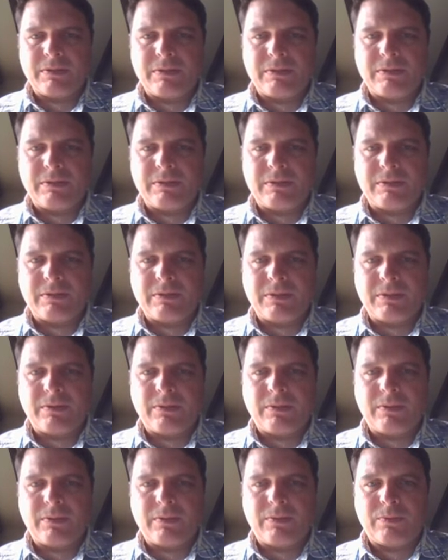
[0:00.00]

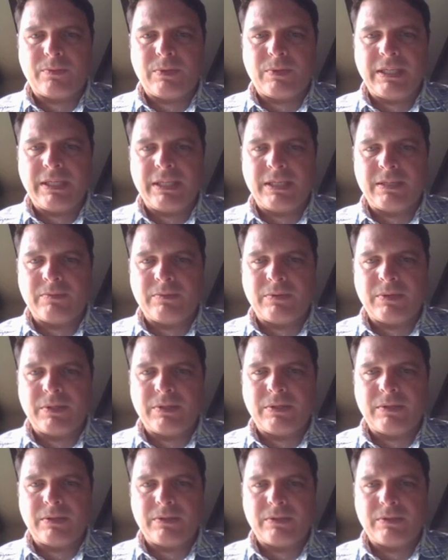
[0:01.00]
So 3
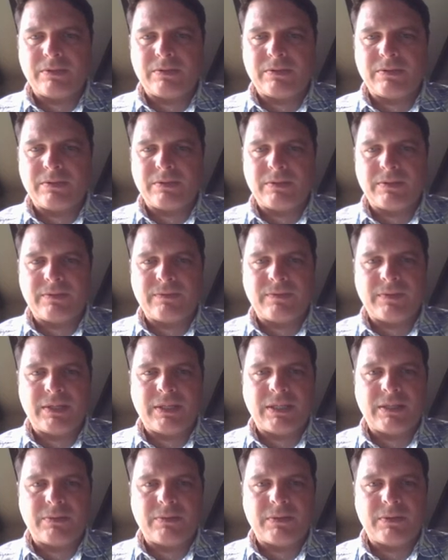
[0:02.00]
1/3. So let's
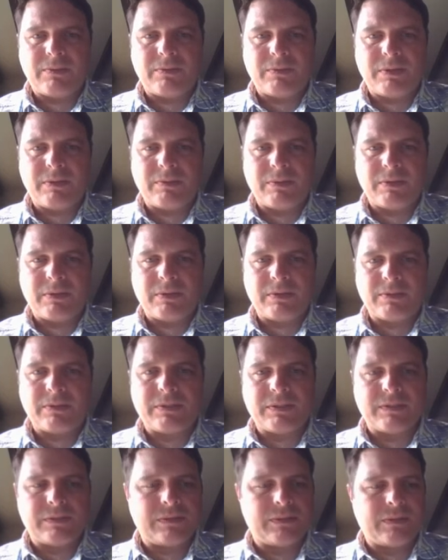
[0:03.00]
find out what 3 1/3 is.